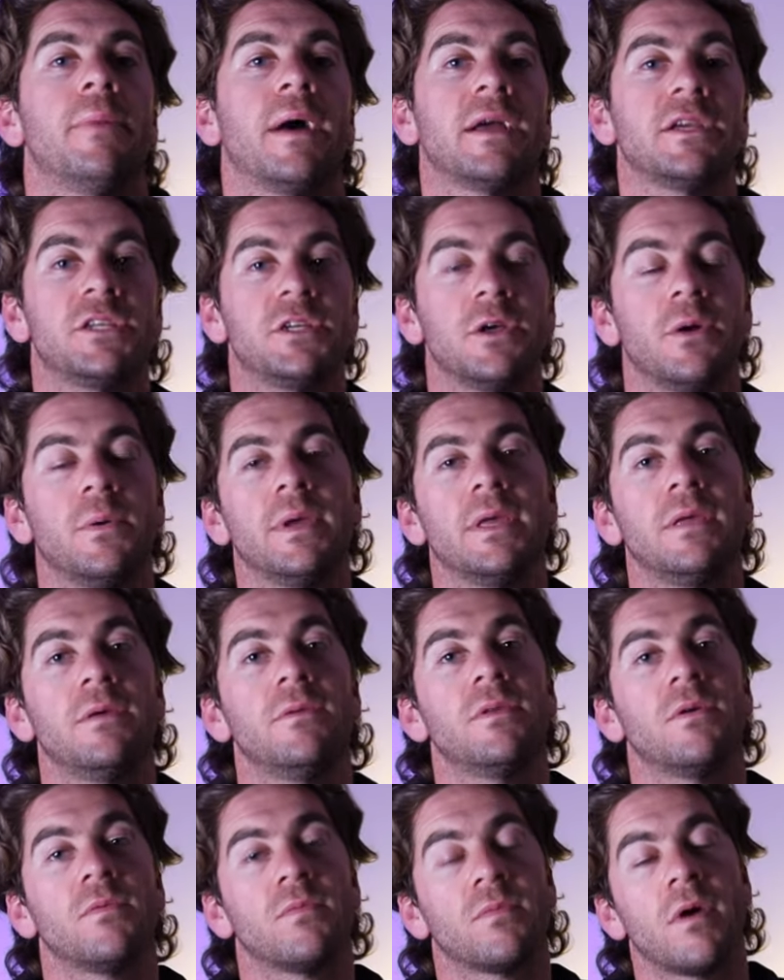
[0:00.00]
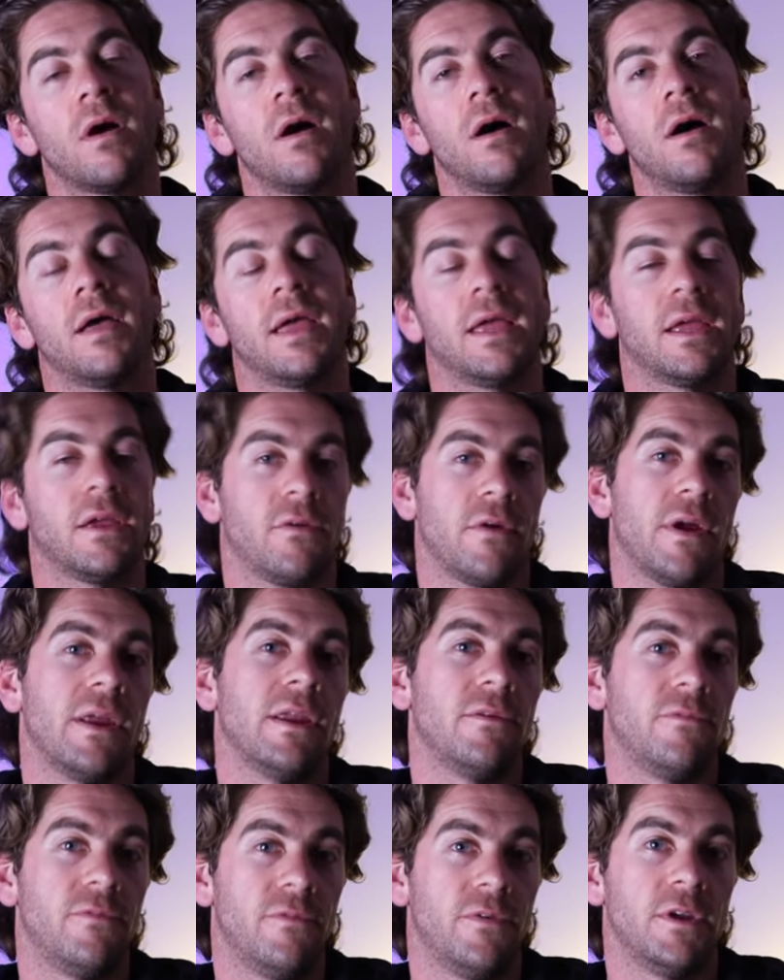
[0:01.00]
by showing you the raw and
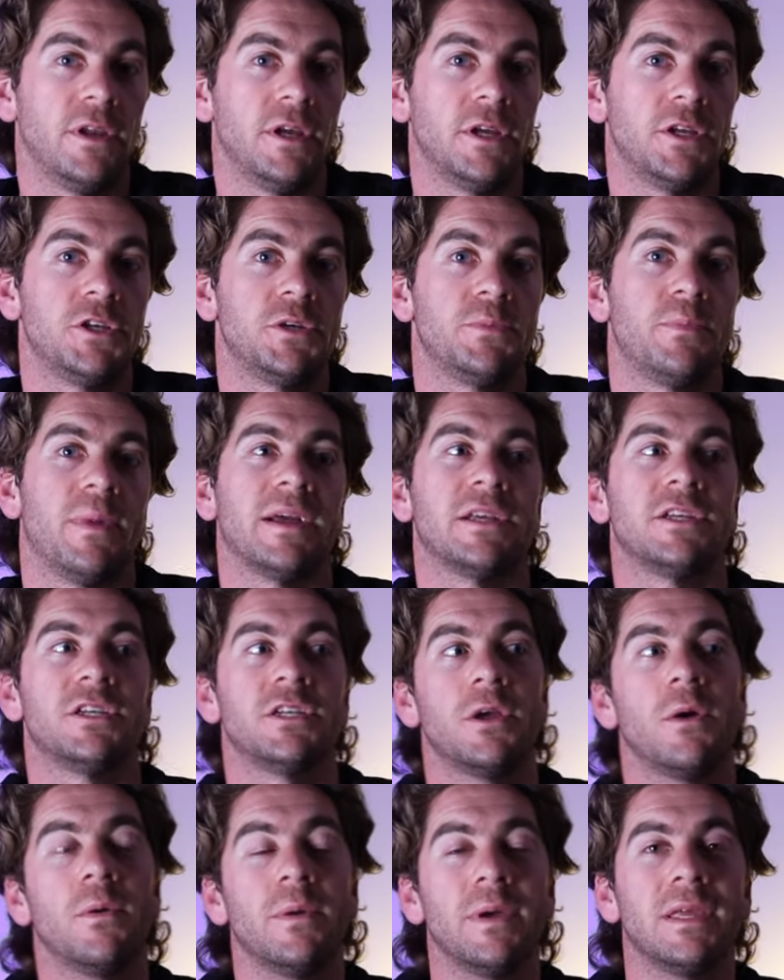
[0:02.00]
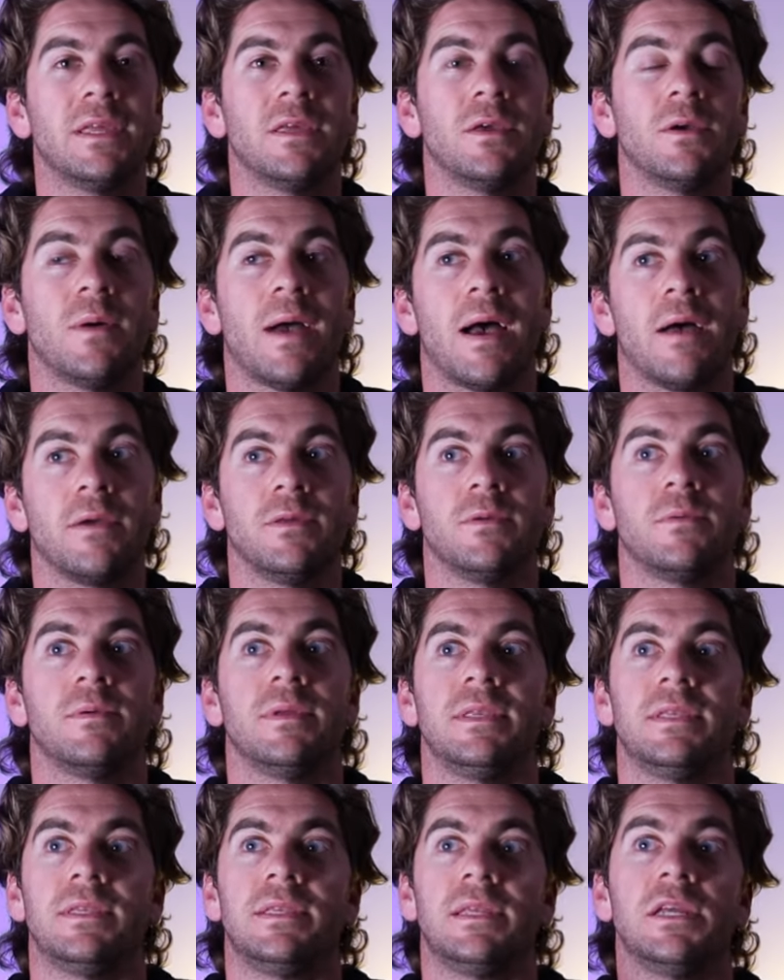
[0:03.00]
graded footage, by showing you how you can
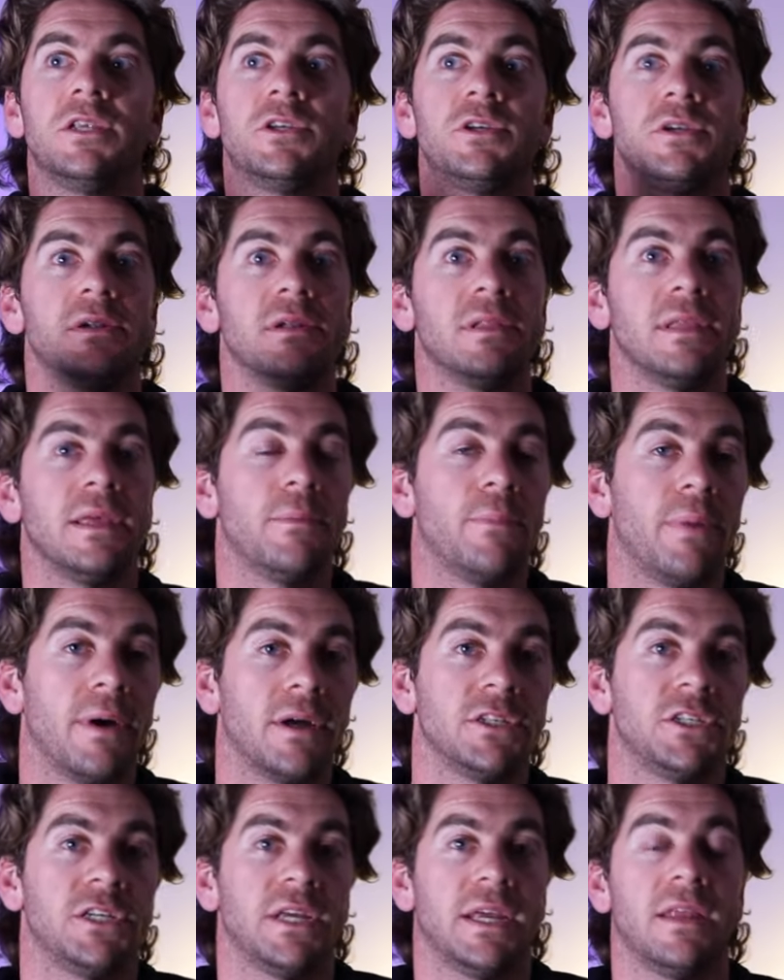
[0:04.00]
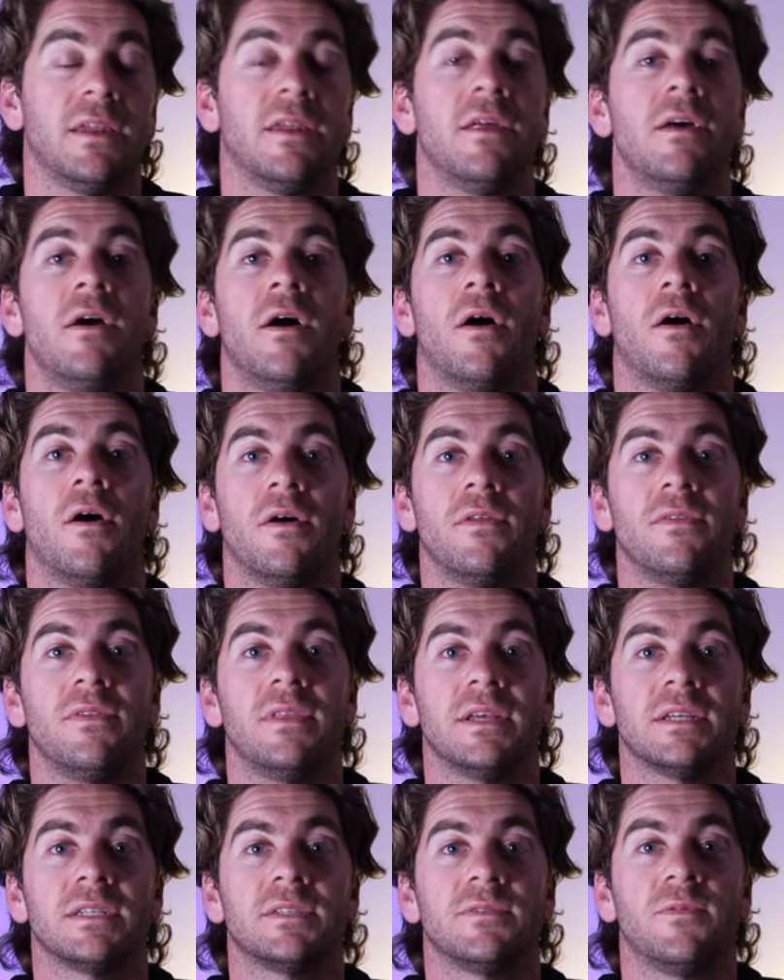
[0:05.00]
digitally punch in on
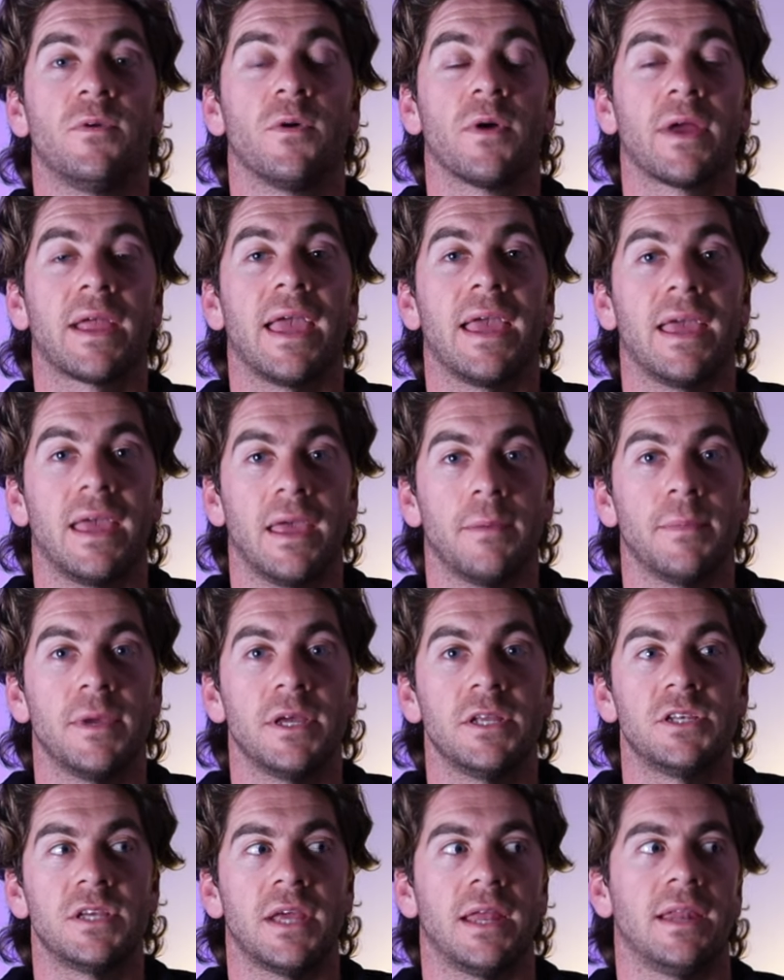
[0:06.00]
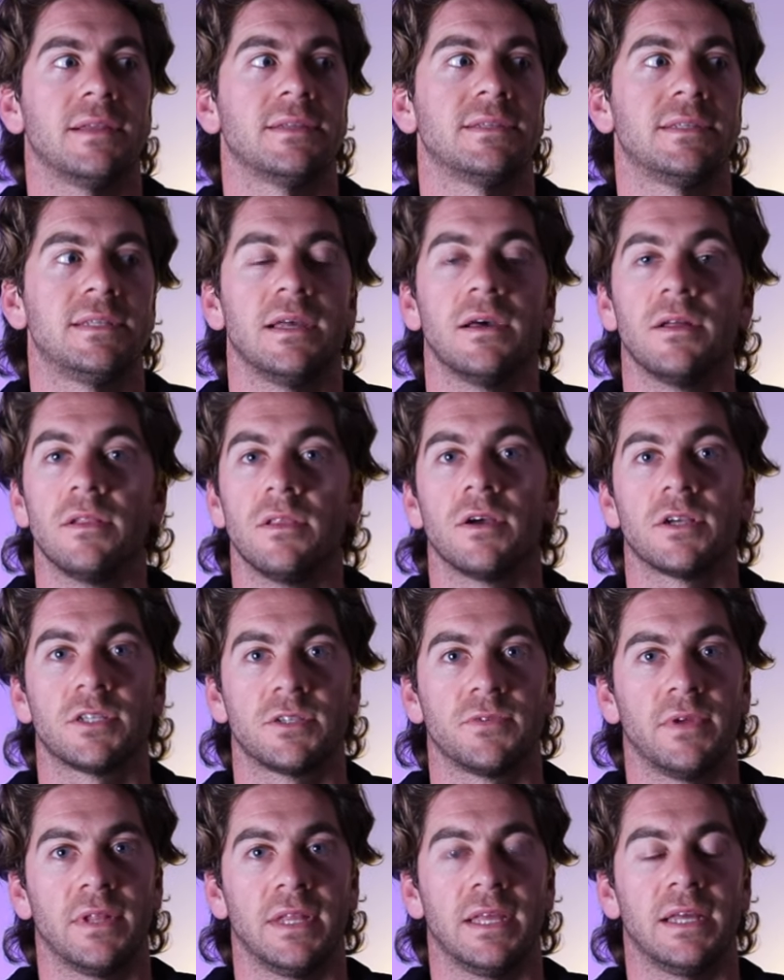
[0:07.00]
this 4K image and it still looks
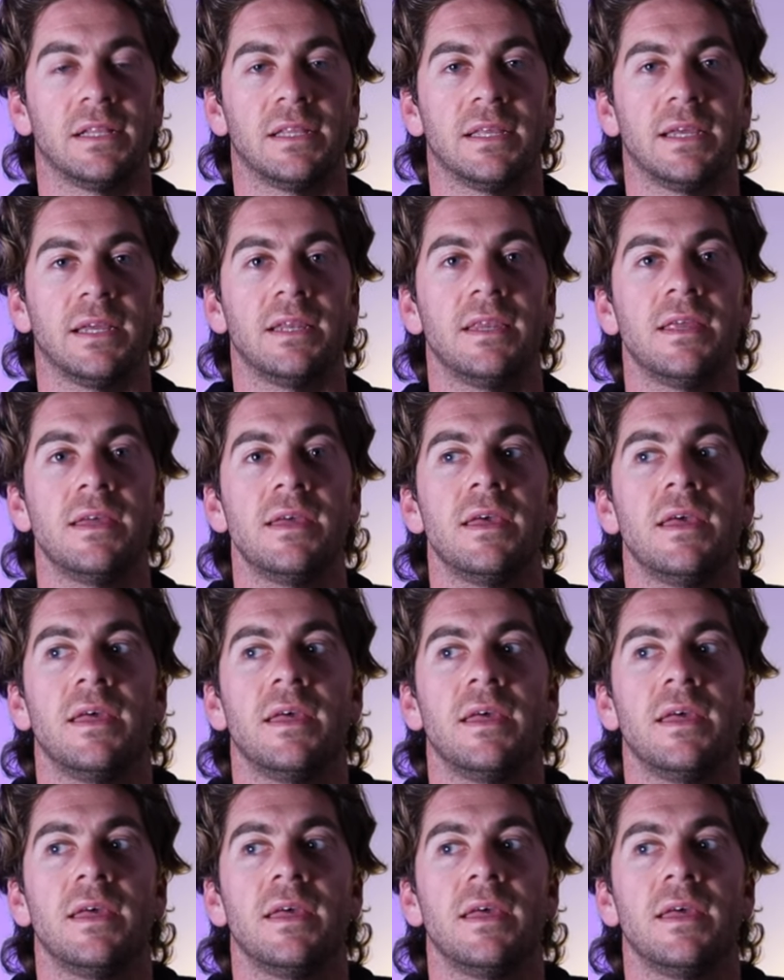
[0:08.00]
really clean,